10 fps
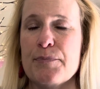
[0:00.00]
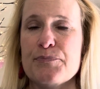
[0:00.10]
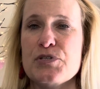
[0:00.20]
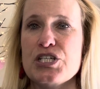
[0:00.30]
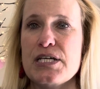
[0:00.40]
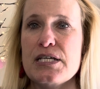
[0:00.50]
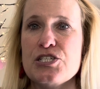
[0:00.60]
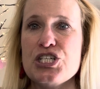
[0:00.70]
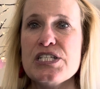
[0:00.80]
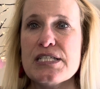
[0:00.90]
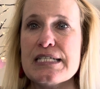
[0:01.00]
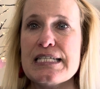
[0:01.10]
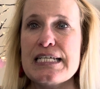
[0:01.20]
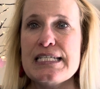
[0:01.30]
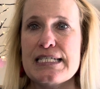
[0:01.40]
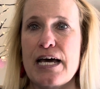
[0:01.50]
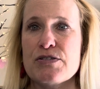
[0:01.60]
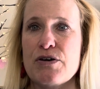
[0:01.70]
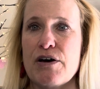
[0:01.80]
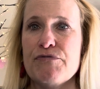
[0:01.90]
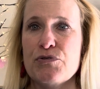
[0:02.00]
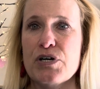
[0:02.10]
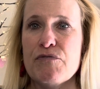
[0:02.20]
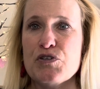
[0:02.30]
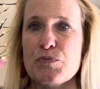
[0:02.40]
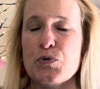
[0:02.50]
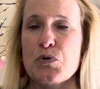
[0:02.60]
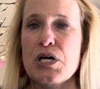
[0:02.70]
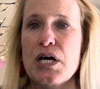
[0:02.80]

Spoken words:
She's deceased now, so I feel comfortable